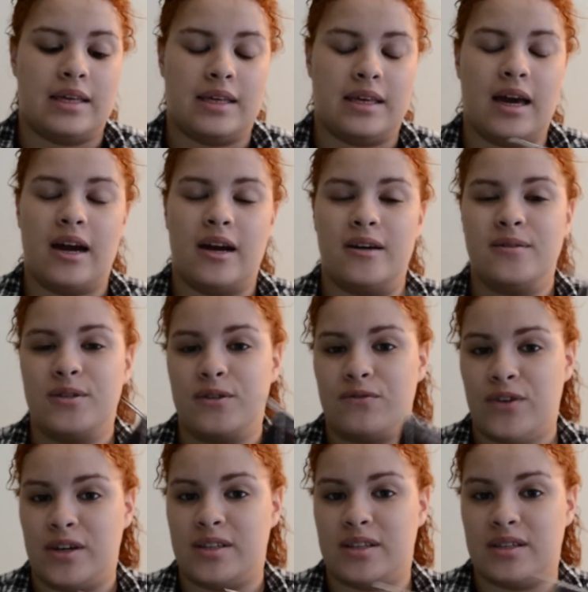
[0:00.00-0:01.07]
yeah, I was
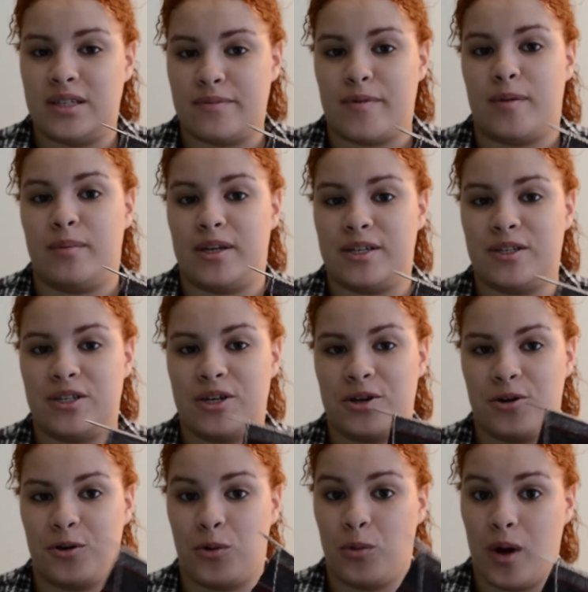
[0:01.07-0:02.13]
afraid that these might be
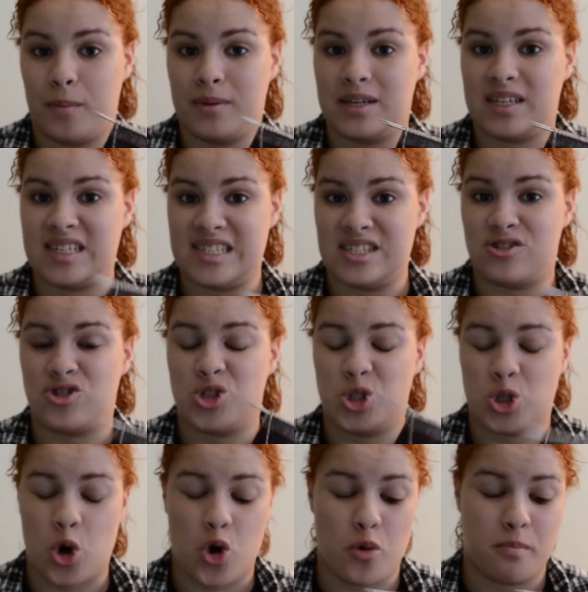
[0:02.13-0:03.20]
considered a weapon because they're
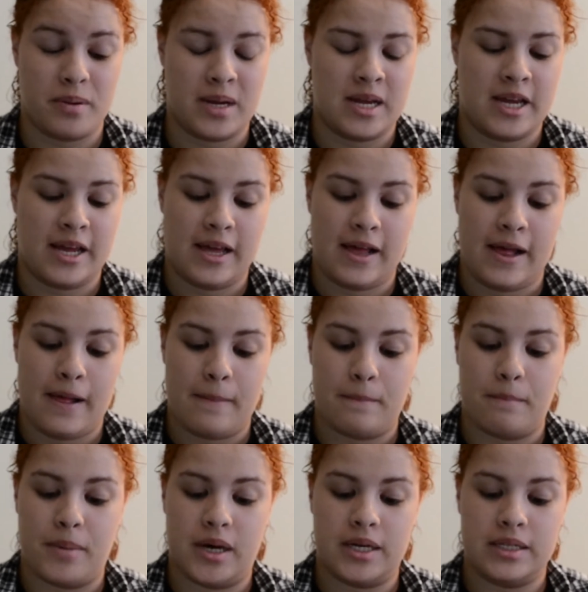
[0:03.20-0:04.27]
sharp.
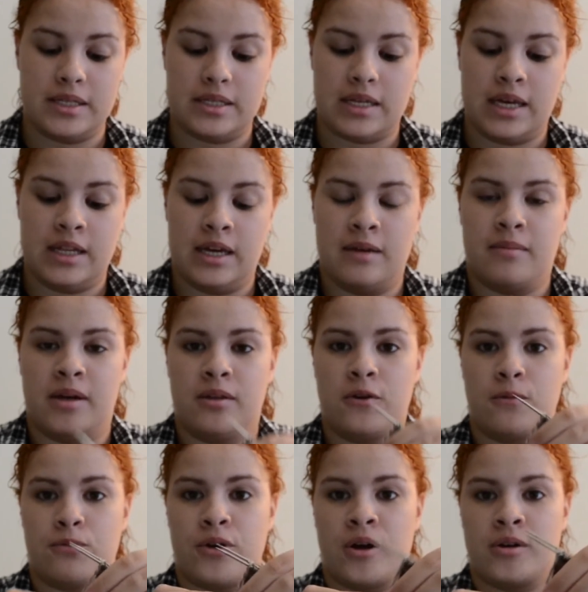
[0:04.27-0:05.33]
But, and then my little
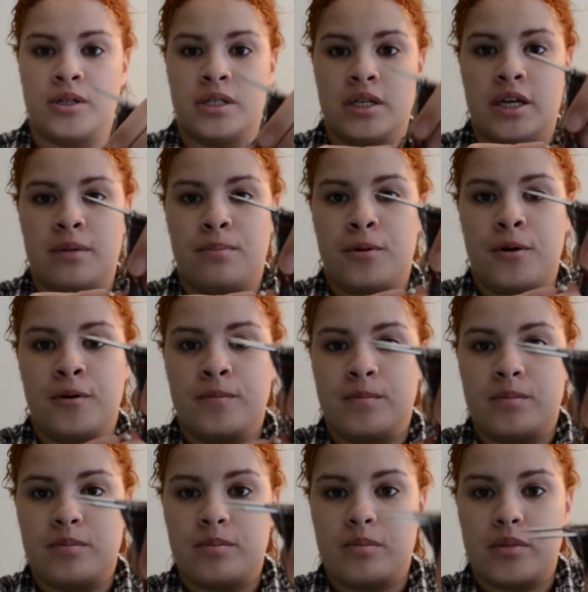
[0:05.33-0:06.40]
progress keeper,
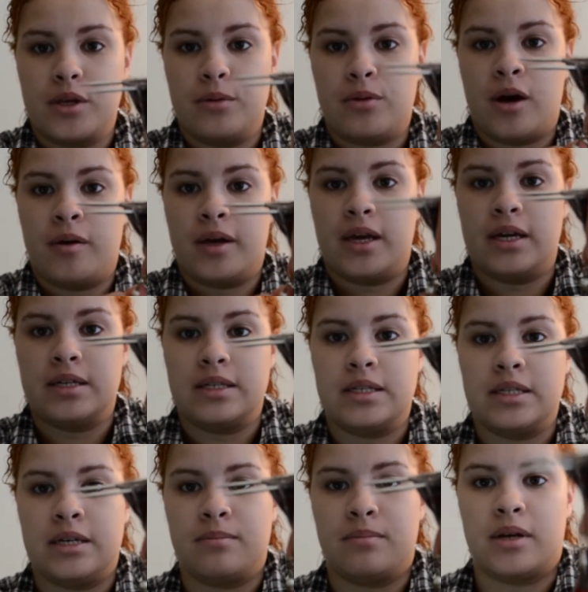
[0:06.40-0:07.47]
you probably can't
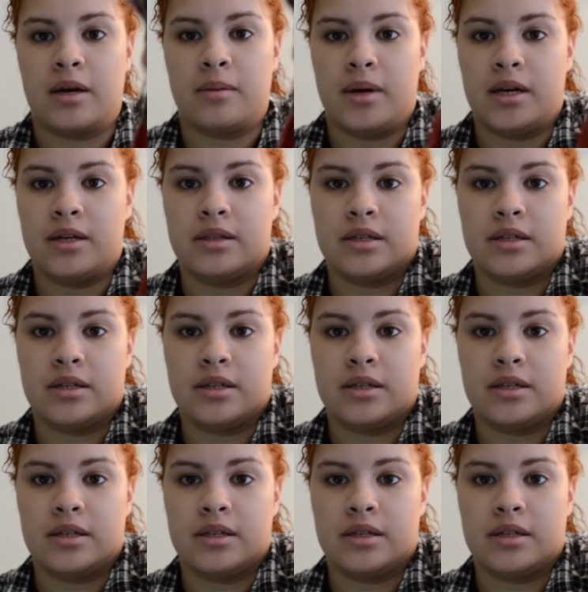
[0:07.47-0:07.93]
see, but I made